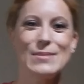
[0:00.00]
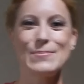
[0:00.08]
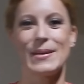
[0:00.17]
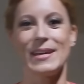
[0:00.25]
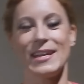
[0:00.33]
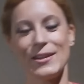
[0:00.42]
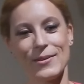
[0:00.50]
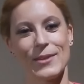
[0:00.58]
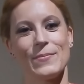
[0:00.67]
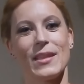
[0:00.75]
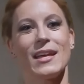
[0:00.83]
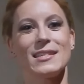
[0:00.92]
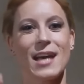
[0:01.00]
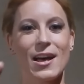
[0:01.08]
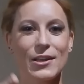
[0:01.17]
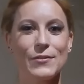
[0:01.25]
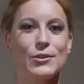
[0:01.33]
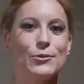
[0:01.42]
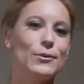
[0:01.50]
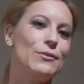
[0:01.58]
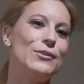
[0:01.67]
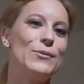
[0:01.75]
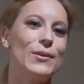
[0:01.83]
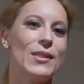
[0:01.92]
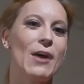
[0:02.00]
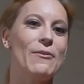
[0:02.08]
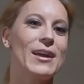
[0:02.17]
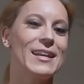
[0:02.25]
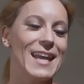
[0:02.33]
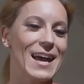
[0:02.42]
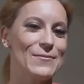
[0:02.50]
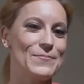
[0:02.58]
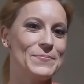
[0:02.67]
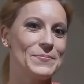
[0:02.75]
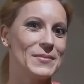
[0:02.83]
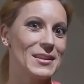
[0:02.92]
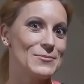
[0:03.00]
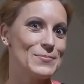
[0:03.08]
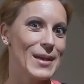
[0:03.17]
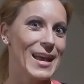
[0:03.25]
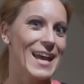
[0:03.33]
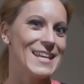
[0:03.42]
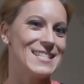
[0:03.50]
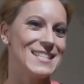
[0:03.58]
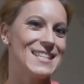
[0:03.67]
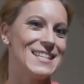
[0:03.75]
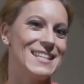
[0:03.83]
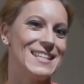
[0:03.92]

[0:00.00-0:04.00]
But anyway, so I'll give you a review on that right now. Bye guys.